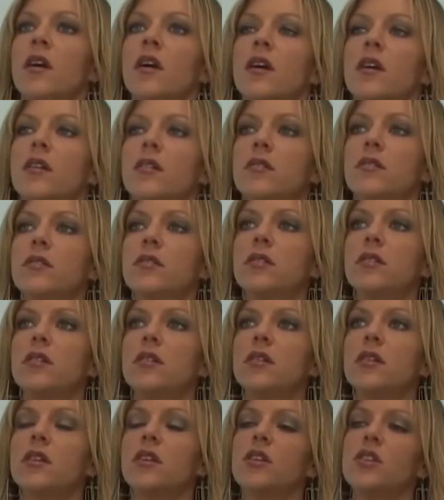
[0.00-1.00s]
Who is it?
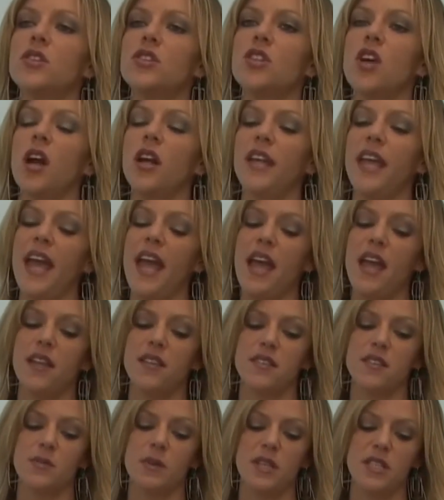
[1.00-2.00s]
Charlie, hey,
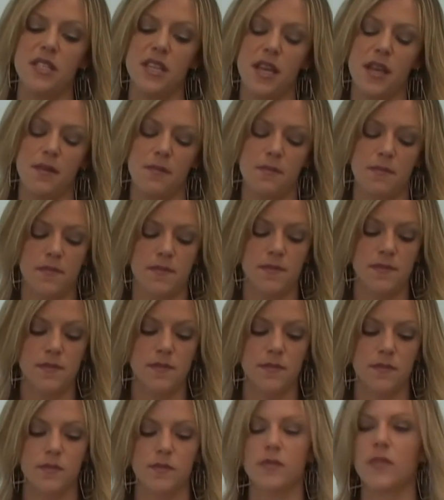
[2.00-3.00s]
it's Sweet Dee.
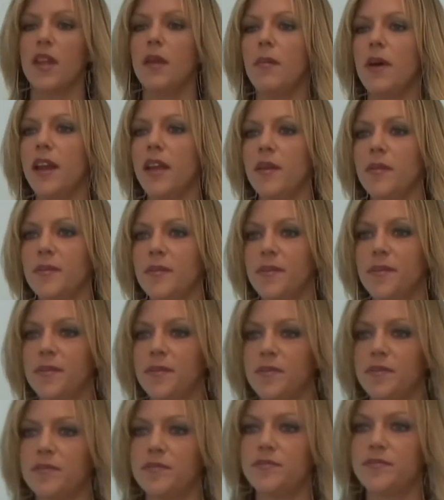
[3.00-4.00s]
Hey, buddy.
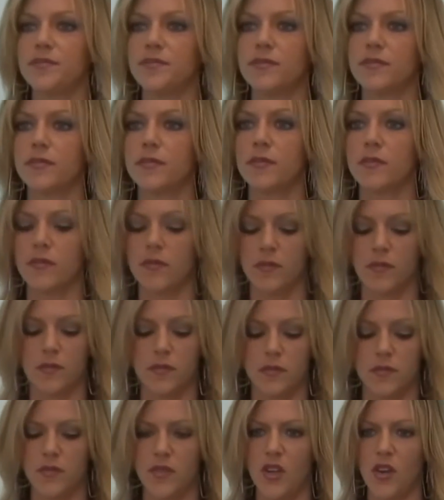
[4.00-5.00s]
Hey, dude.
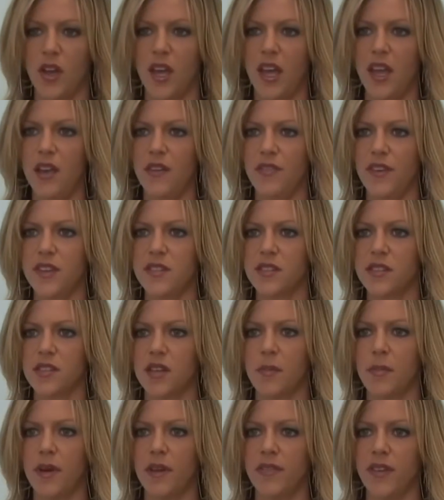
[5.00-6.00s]
You okay? Your face looks
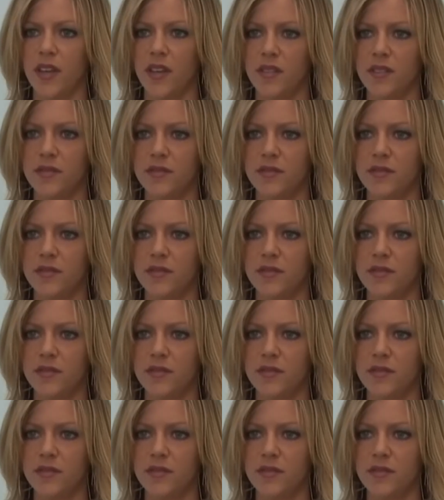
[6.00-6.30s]
all puffy.